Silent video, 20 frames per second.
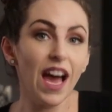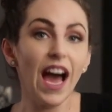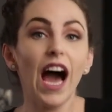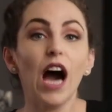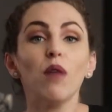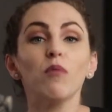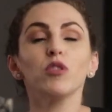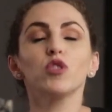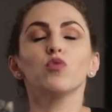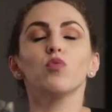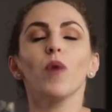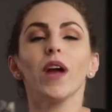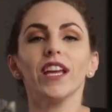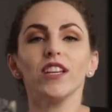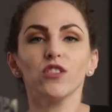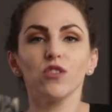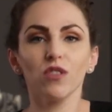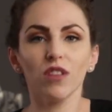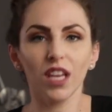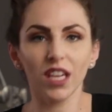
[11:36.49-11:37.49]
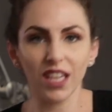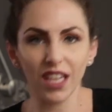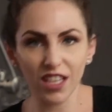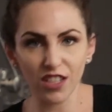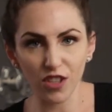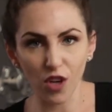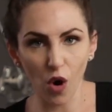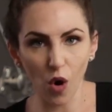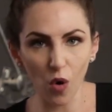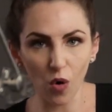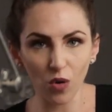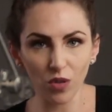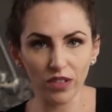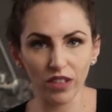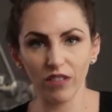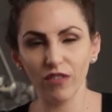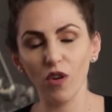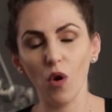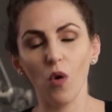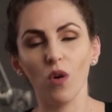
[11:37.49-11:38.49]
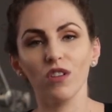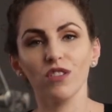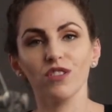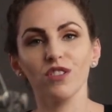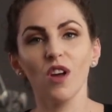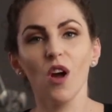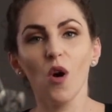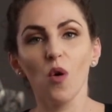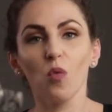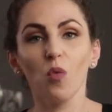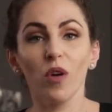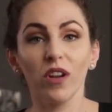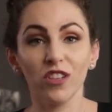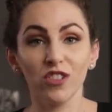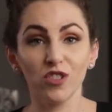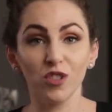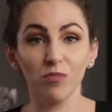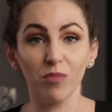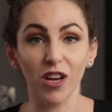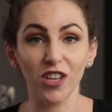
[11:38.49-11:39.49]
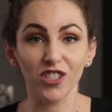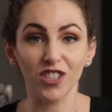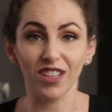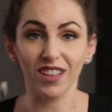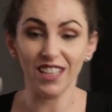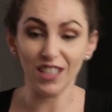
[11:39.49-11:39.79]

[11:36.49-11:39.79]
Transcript: How much weight do they need to hold? And of course, what is your budget?